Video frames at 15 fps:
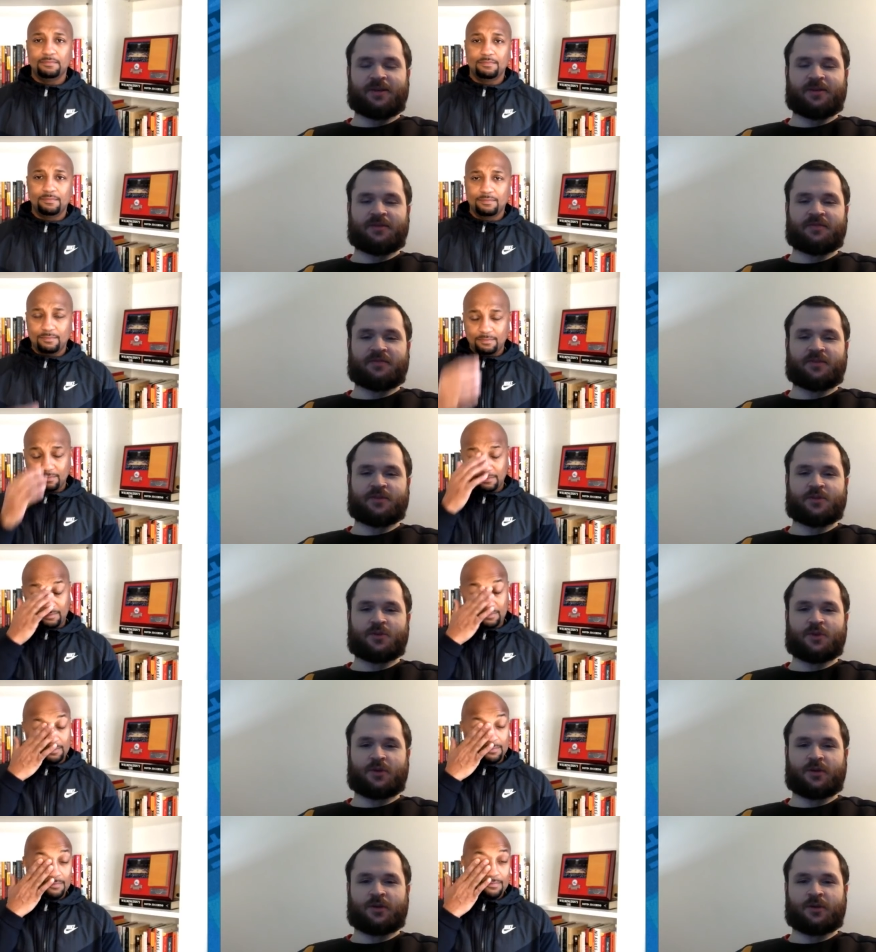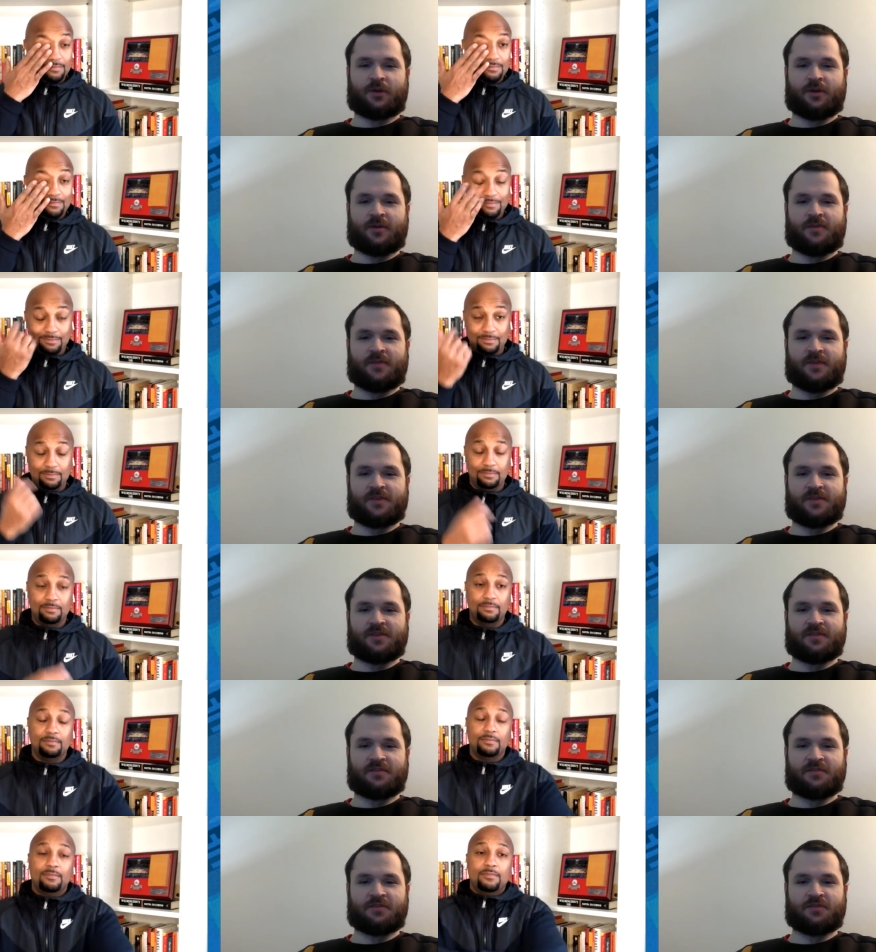Speaker 1: in the first quarter where he missed a
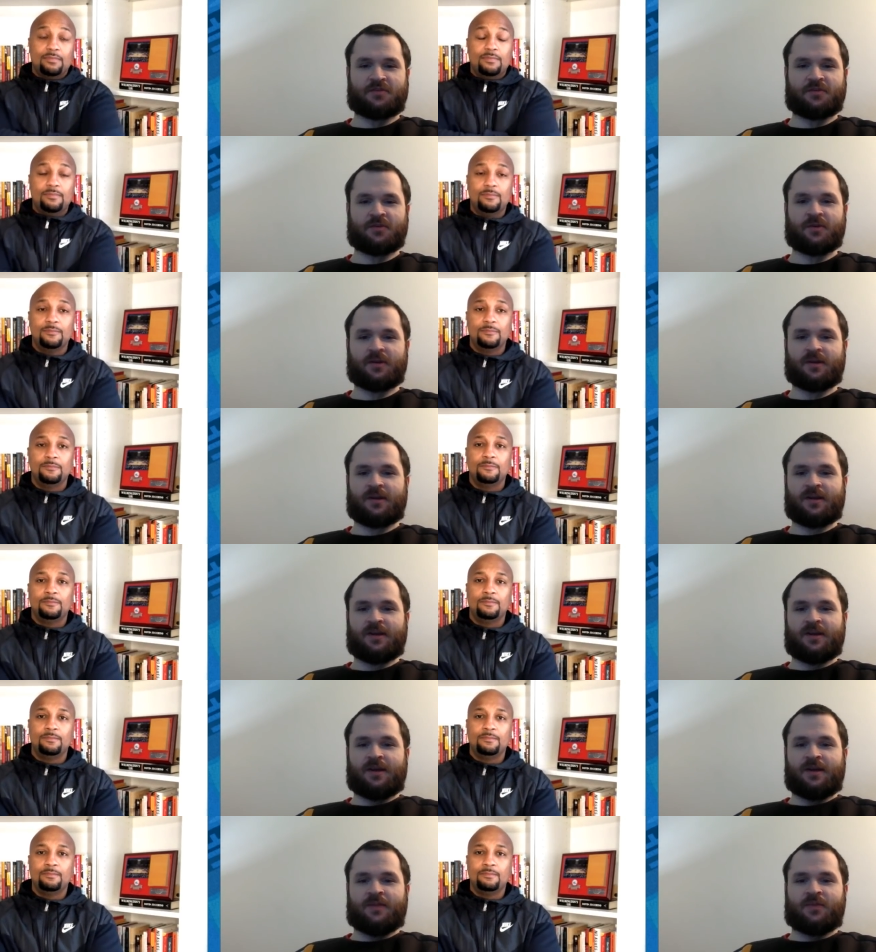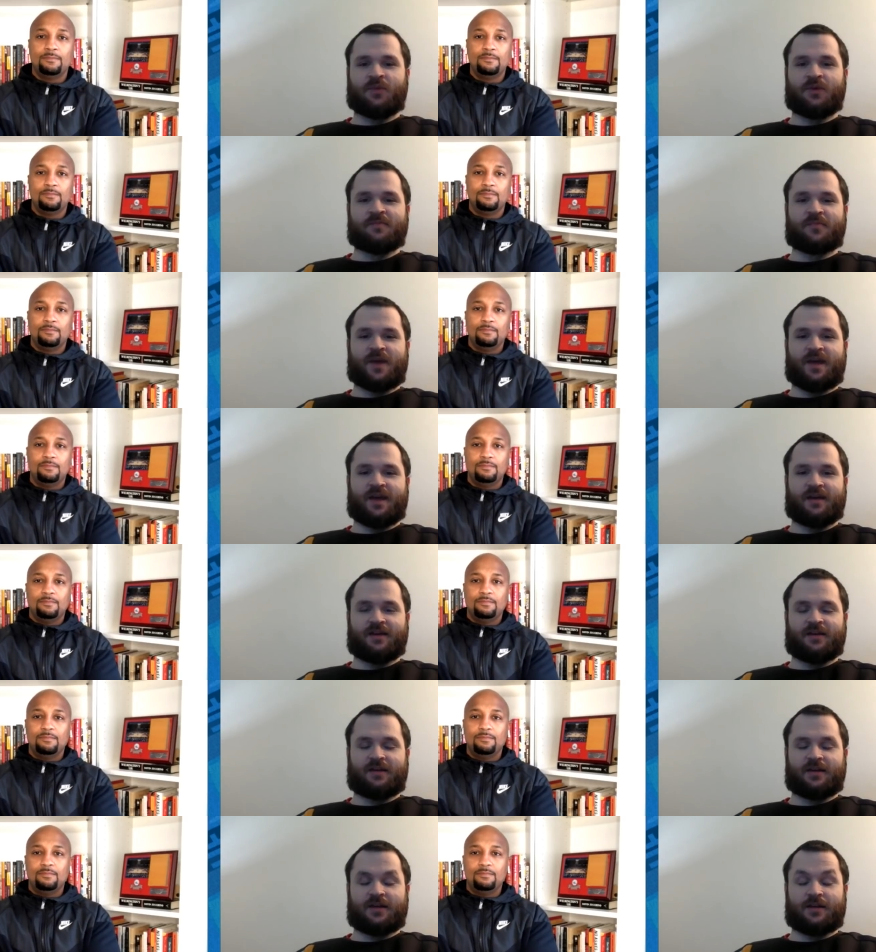few point back
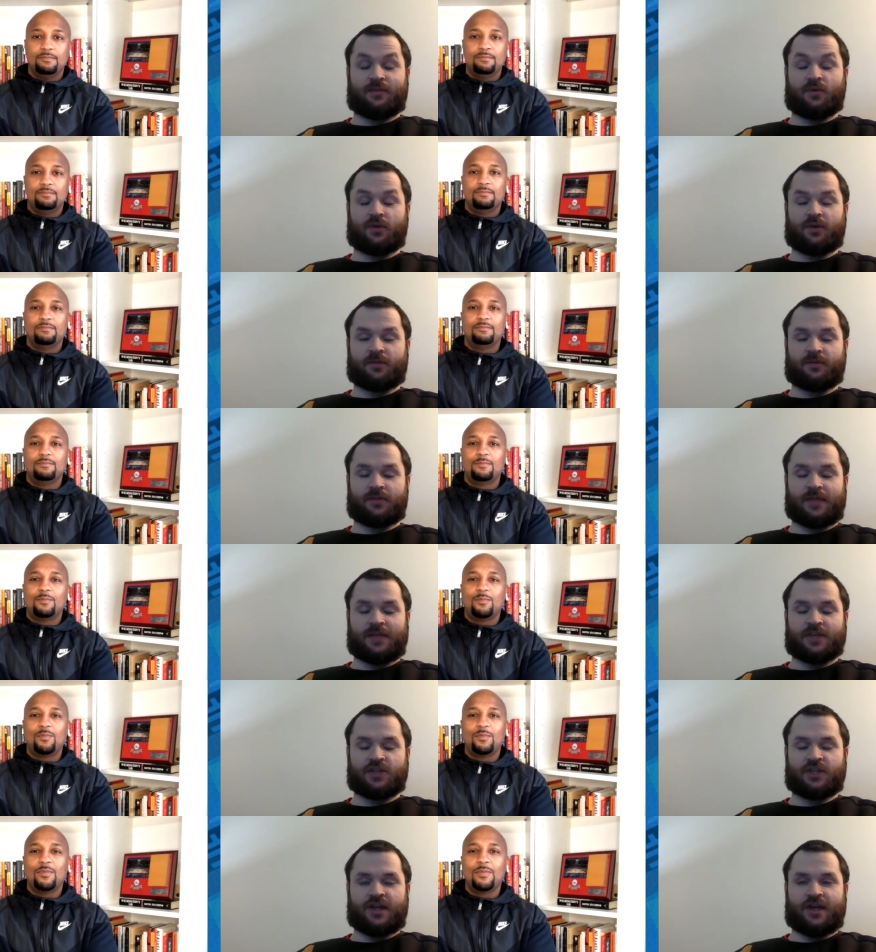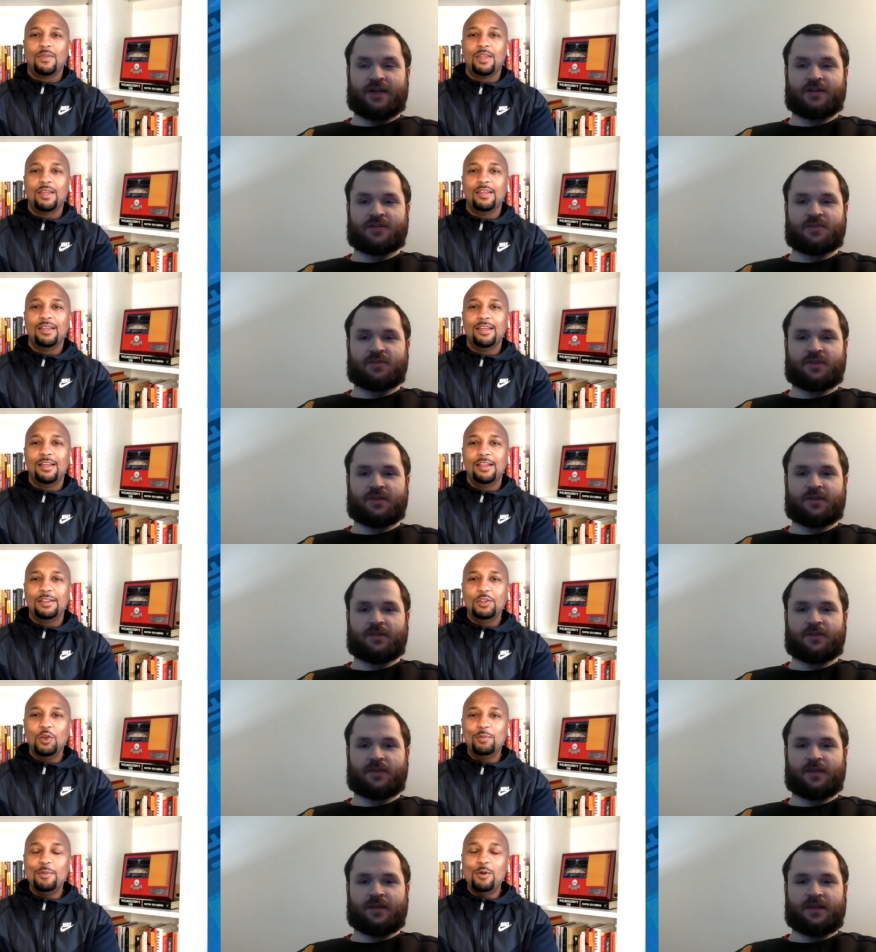uh, point blank shots, but
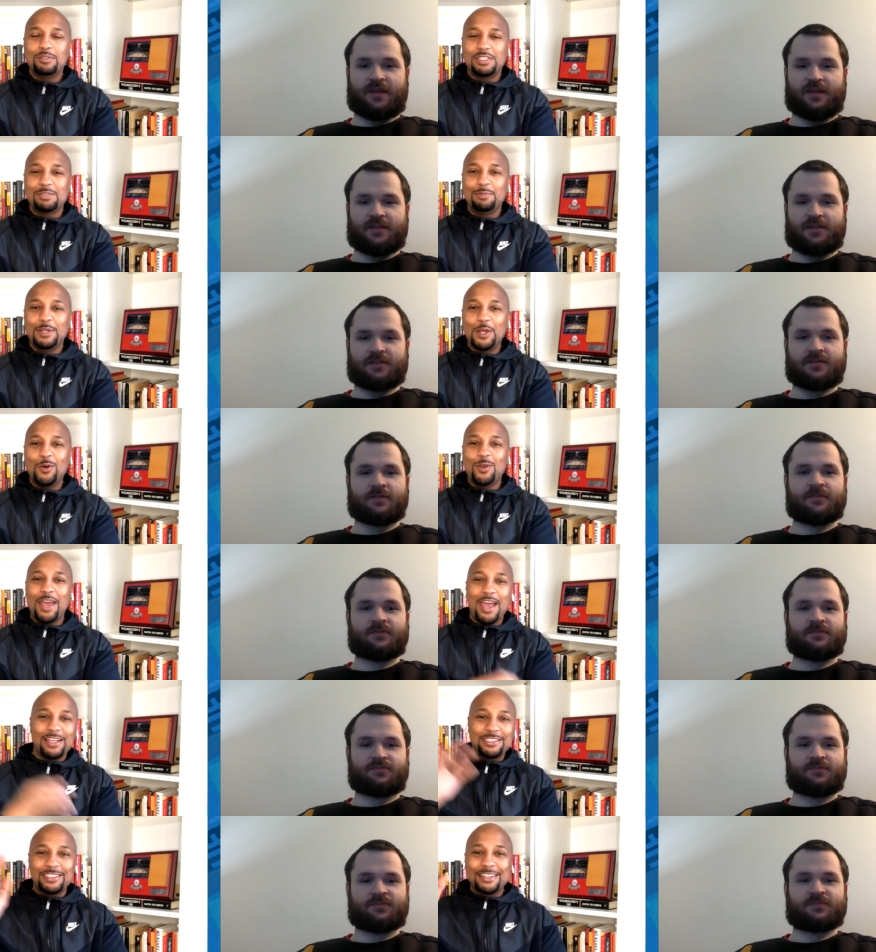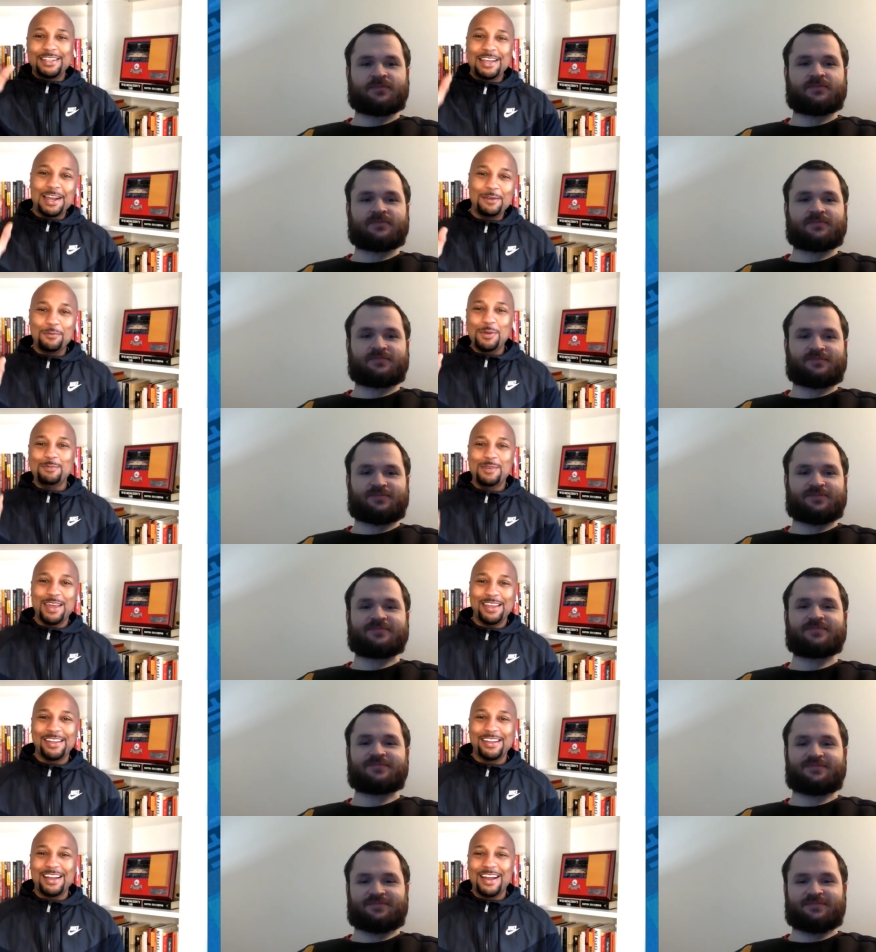little Moses
Speaker 2: Malone action. He kind of went back
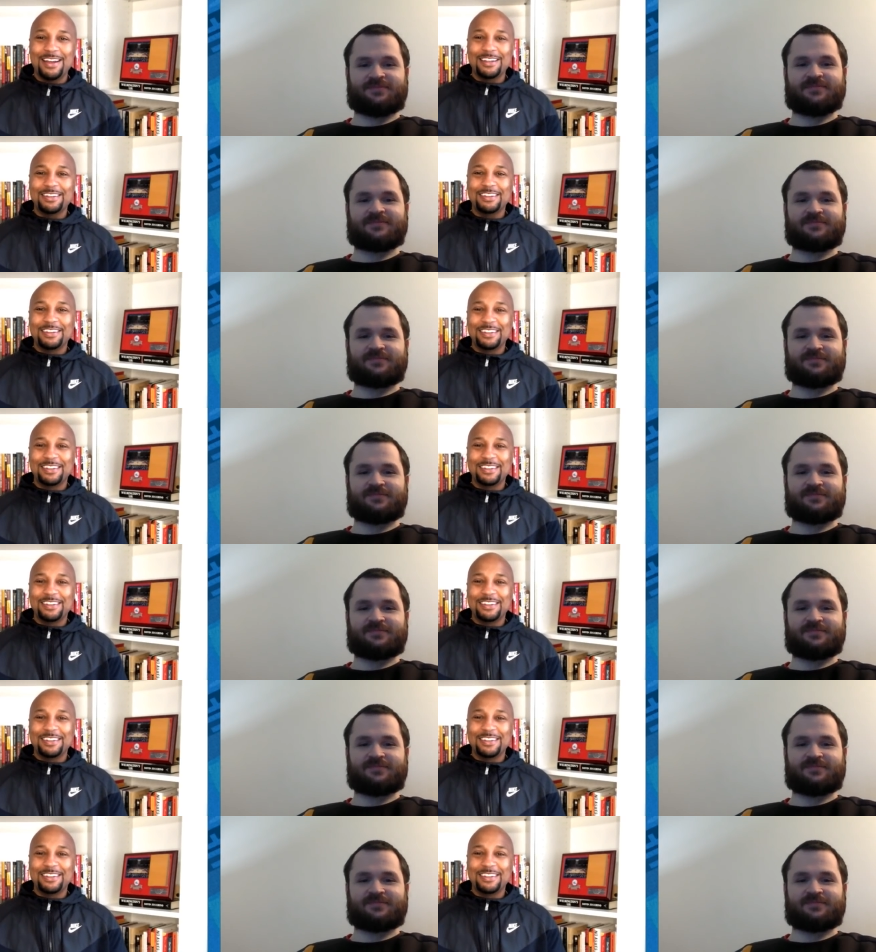and mm-hmm. got it.